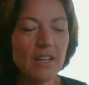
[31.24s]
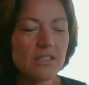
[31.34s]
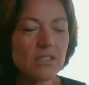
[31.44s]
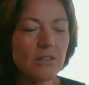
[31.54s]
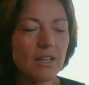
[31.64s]

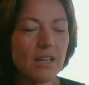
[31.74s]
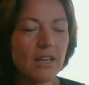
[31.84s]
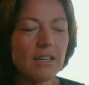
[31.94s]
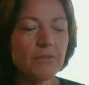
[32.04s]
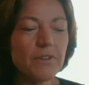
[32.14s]
So
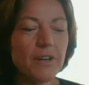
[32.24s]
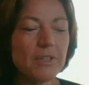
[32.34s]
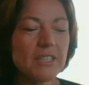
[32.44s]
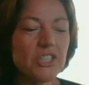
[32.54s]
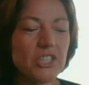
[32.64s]
a
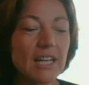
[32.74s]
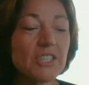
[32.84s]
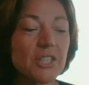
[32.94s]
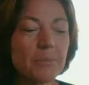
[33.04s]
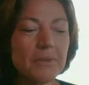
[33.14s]
very
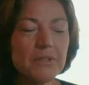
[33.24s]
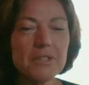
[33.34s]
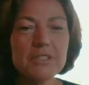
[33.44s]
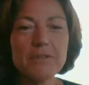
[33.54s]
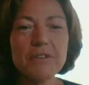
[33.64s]
challenging
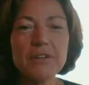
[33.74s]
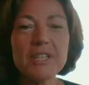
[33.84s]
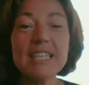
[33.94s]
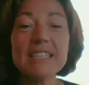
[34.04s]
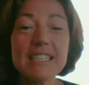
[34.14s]
period, a
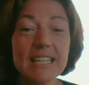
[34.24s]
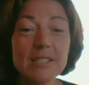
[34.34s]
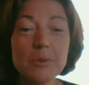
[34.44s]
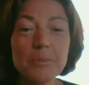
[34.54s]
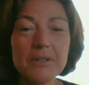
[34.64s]
very
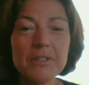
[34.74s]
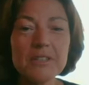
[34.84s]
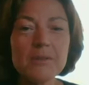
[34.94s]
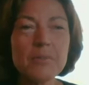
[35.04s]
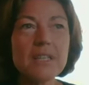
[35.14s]
intense
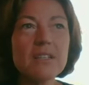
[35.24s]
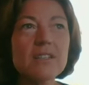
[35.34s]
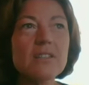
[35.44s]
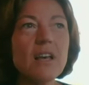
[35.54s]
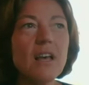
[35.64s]
period,
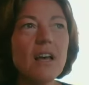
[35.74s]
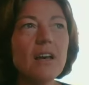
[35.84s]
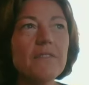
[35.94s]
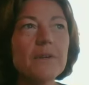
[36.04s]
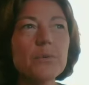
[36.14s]
because
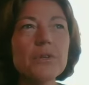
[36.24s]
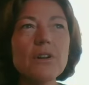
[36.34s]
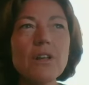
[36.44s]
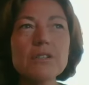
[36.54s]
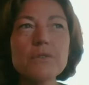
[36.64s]
there were
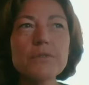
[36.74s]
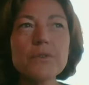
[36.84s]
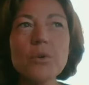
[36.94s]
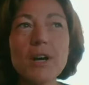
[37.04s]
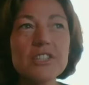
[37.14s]
a lot of
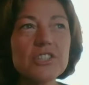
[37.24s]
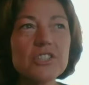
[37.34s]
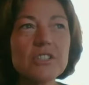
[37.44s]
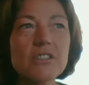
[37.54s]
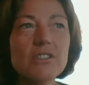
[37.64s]

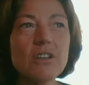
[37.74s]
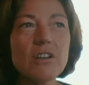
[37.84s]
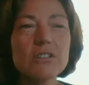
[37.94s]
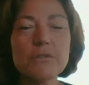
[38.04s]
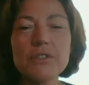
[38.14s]
questions, a
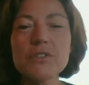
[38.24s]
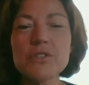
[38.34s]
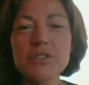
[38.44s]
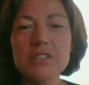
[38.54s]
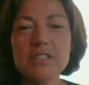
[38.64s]
lot of
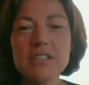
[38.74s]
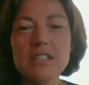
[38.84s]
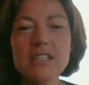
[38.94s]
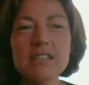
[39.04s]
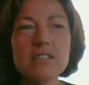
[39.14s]

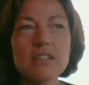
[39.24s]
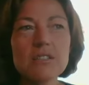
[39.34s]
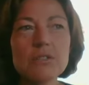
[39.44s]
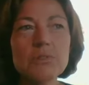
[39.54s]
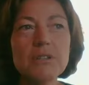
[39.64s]
uncertainties,
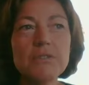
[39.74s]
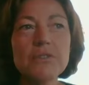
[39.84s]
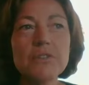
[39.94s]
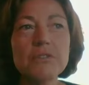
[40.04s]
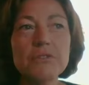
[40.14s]
not only
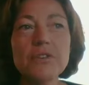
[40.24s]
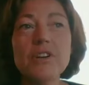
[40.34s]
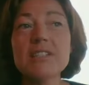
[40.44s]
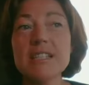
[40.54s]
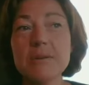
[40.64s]
for
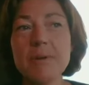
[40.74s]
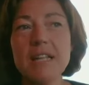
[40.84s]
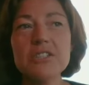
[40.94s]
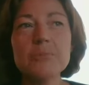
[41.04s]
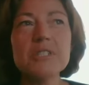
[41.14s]
us as a
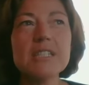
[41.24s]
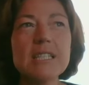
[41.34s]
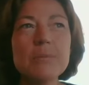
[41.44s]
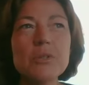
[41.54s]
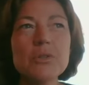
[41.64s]
management
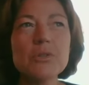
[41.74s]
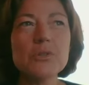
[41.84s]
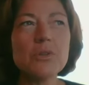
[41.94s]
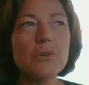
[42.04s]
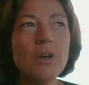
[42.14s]
team, but
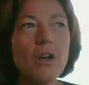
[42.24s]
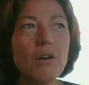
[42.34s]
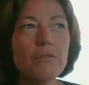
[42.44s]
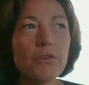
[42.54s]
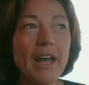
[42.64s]
also
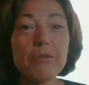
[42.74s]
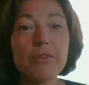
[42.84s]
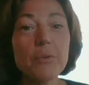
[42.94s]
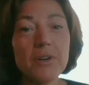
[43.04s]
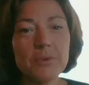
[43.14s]
for
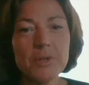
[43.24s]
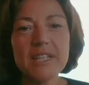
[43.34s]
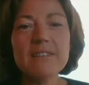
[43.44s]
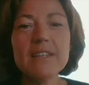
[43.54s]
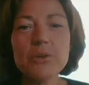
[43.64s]
everyone
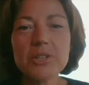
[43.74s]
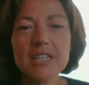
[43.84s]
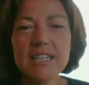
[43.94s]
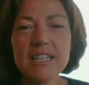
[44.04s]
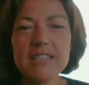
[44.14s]
within the
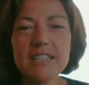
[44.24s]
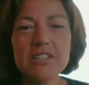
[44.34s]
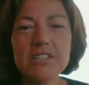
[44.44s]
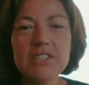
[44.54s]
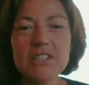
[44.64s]

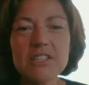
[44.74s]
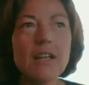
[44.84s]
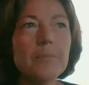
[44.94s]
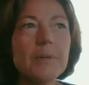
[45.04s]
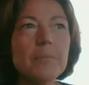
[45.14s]
organization.
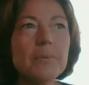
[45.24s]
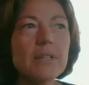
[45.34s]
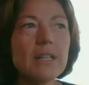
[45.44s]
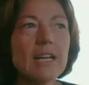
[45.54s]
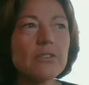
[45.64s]

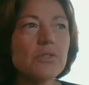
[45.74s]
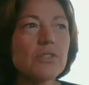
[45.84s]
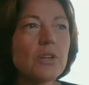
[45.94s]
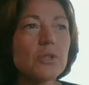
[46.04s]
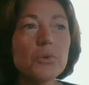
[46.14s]
People had to
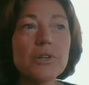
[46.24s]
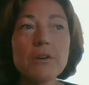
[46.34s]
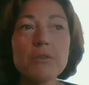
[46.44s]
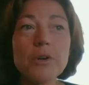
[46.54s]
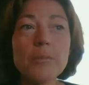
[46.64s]
start
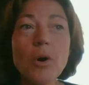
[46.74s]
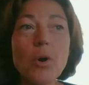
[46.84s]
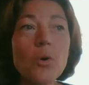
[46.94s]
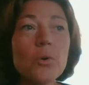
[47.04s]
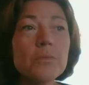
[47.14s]
working from
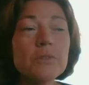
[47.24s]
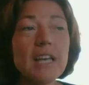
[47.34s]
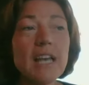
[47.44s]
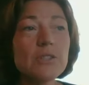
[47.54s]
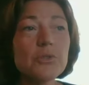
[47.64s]
home.
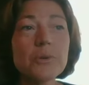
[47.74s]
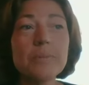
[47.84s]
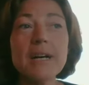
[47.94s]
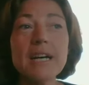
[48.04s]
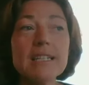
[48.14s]
They had to
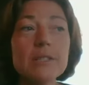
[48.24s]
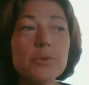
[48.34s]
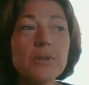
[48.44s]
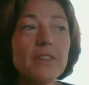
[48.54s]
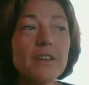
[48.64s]
combine it
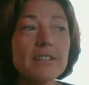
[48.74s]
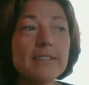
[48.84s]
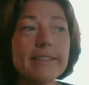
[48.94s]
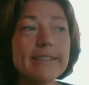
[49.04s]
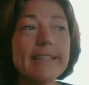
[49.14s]
with the
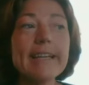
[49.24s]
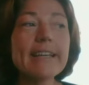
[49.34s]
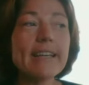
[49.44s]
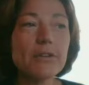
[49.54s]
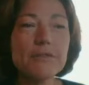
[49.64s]

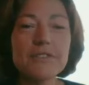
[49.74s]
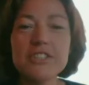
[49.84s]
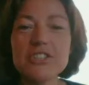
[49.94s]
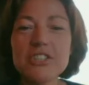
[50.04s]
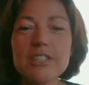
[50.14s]
daycare of
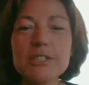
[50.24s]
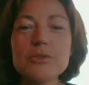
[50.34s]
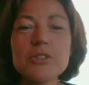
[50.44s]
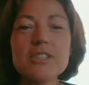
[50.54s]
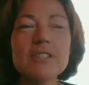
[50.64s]
their
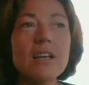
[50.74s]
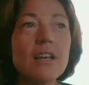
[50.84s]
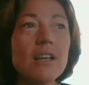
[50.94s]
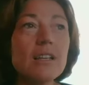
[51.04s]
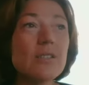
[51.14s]
children.
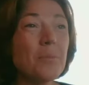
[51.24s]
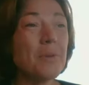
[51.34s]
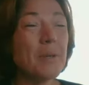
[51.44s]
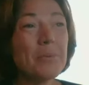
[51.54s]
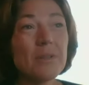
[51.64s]
Some
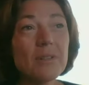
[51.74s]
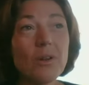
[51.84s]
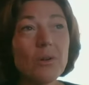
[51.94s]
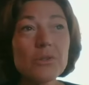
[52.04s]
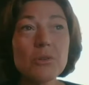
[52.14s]
people
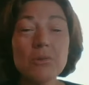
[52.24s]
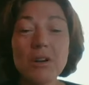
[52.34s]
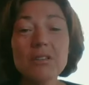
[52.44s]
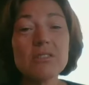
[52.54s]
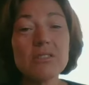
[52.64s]
also
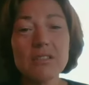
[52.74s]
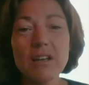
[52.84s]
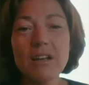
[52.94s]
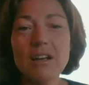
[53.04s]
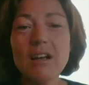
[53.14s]
lost
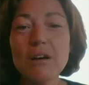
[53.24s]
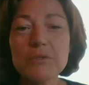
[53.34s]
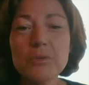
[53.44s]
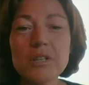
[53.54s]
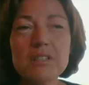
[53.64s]

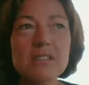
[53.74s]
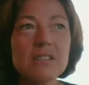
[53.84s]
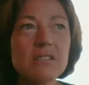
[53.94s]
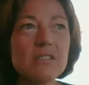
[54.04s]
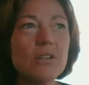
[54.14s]
loved
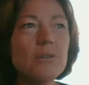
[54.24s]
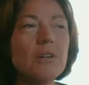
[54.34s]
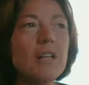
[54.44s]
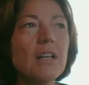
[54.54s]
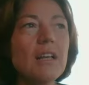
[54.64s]
ones. So
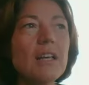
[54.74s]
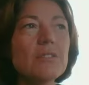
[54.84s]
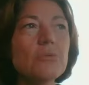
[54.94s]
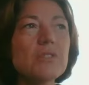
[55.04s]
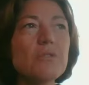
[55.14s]

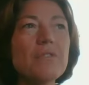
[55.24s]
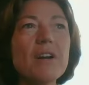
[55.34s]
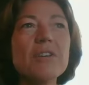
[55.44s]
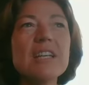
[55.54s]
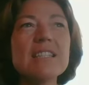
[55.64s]
it was a
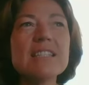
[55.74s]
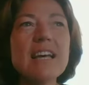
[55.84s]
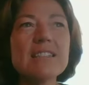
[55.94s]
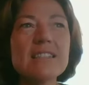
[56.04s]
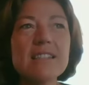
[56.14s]
very
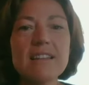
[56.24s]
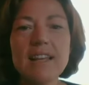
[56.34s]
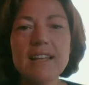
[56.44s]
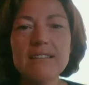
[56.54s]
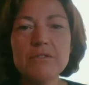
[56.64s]
intense
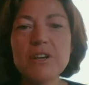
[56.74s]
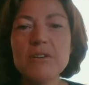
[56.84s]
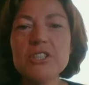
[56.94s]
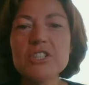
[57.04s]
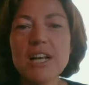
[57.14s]
and
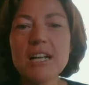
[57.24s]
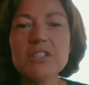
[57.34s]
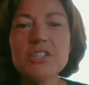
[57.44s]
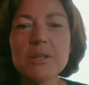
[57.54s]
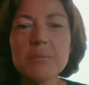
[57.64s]
very
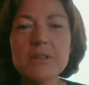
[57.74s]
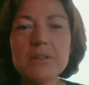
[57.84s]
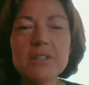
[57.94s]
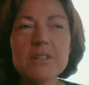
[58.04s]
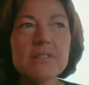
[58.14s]
challenging
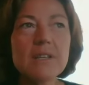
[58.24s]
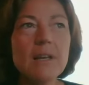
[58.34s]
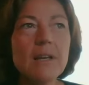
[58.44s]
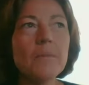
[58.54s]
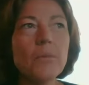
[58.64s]
period,
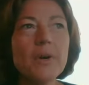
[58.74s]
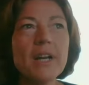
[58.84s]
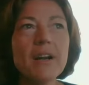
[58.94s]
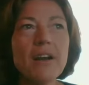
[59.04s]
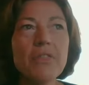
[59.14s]

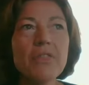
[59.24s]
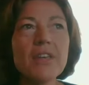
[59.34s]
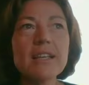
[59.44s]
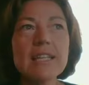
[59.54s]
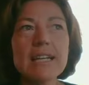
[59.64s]
where I
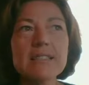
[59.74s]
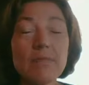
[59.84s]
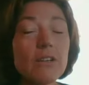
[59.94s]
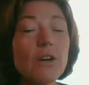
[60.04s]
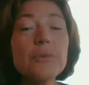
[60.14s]
think that
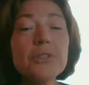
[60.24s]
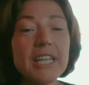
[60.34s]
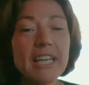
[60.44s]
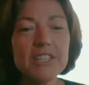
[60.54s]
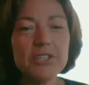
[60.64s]

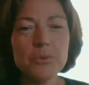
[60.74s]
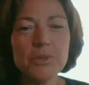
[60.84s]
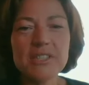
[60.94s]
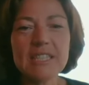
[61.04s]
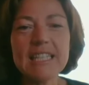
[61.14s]
communication
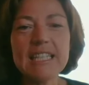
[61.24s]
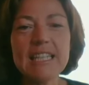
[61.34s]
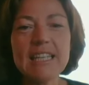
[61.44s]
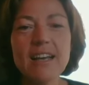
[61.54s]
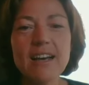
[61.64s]
was key.